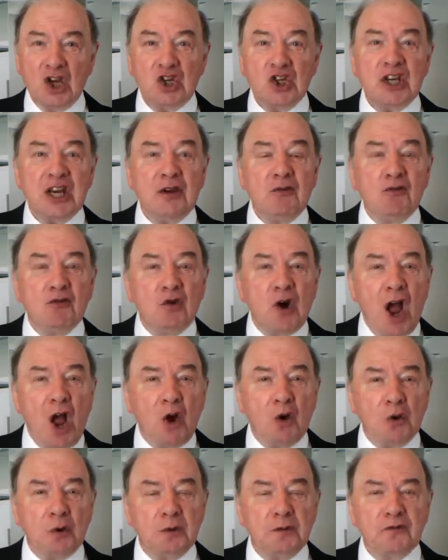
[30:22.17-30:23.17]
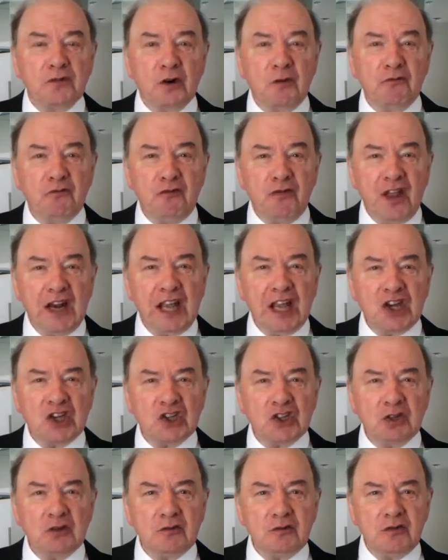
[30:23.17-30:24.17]
She rode from
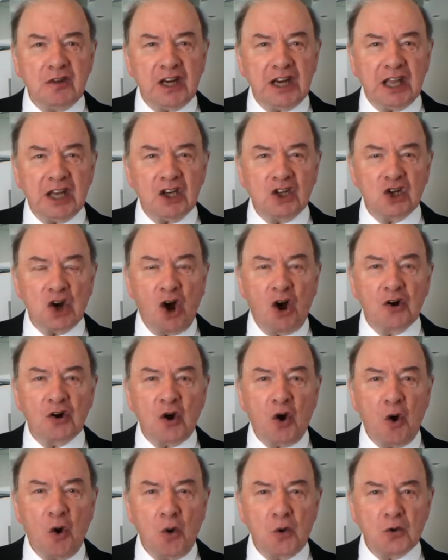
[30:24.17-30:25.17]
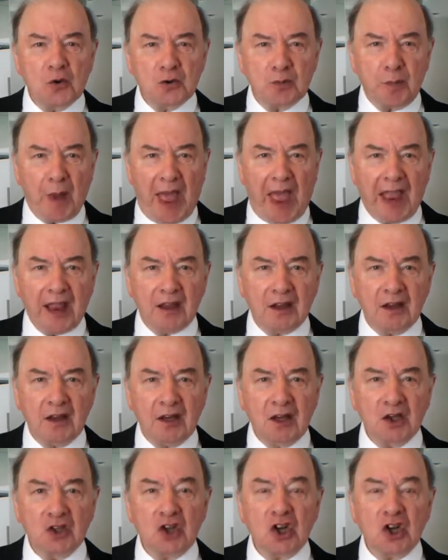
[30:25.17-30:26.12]
village to village on horseback